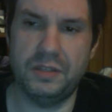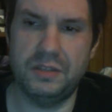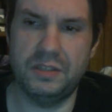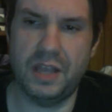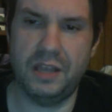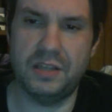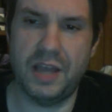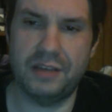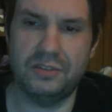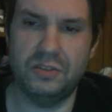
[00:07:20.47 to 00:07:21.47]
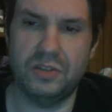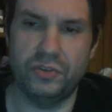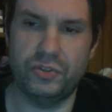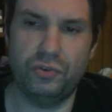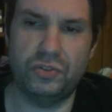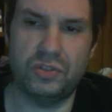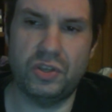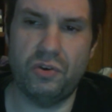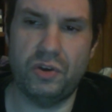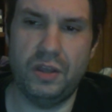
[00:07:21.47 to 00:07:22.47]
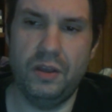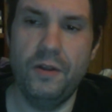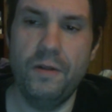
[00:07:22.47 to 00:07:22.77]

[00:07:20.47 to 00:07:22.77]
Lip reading: state taxes on Social Security